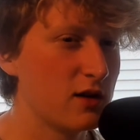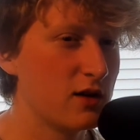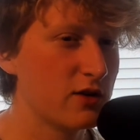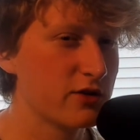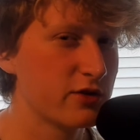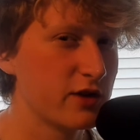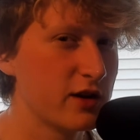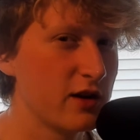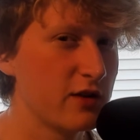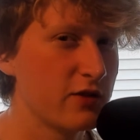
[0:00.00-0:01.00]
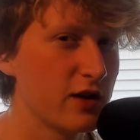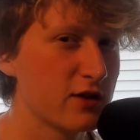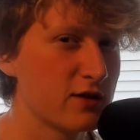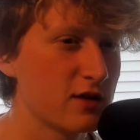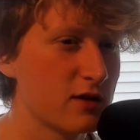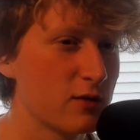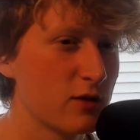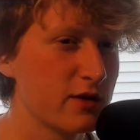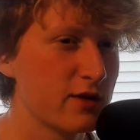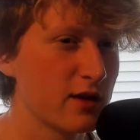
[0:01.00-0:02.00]
alternate day fasting, where
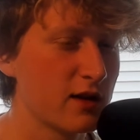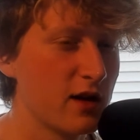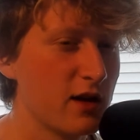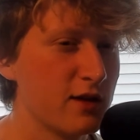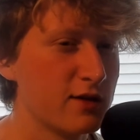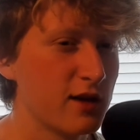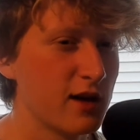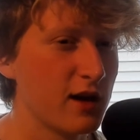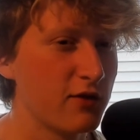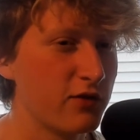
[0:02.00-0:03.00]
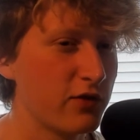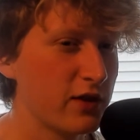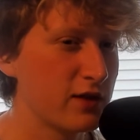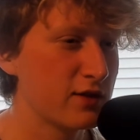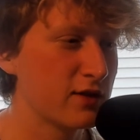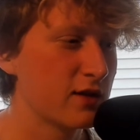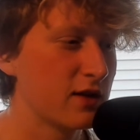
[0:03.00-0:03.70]
it's like, say I feast